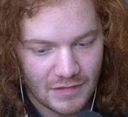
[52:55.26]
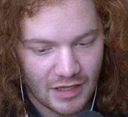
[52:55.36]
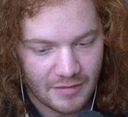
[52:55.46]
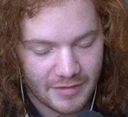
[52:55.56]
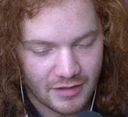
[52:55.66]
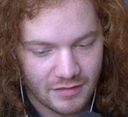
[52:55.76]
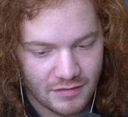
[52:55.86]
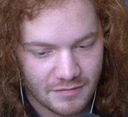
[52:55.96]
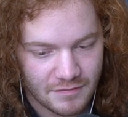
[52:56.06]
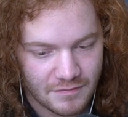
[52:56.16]
Yeah, man.
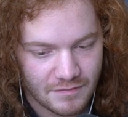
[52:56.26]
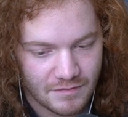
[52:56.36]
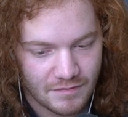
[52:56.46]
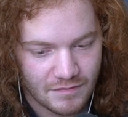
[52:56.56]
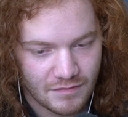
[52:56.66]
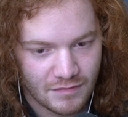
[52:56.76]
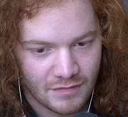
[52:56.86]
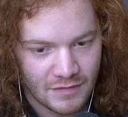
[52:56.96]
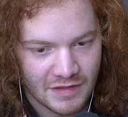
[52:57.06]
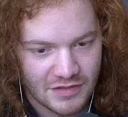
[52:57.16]

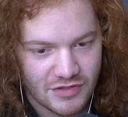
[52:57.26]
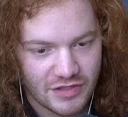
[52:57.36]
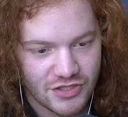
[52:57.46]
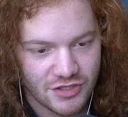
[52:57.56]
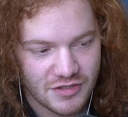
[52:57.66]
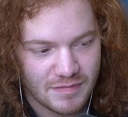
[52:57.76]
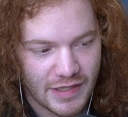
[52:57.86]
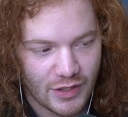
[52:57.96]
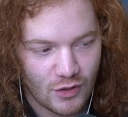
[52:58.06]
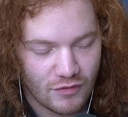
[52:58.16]
So I should just
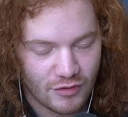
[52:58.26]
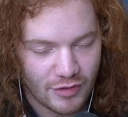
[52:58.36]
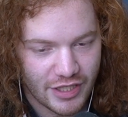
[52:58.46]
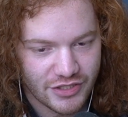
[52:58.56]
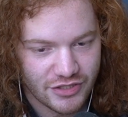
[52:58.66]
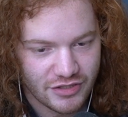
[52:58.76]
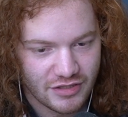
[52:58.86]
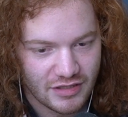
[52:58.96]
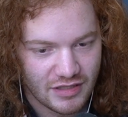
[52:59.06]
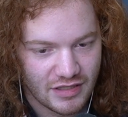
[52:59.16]
play Overwatch
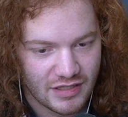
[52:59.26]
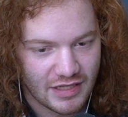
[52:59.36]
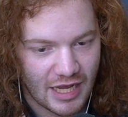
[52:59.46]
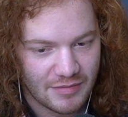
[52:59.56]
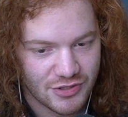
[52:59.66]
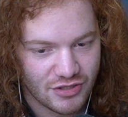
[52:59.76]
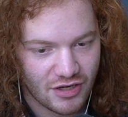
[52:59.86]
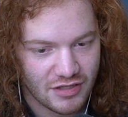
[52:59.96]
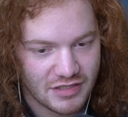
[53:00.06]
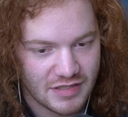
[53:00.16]
and capture
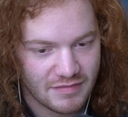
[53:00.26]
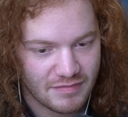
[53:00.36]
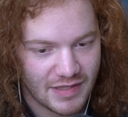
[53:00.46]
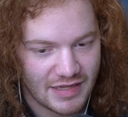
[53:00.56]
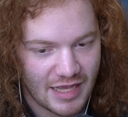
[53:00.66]
card to my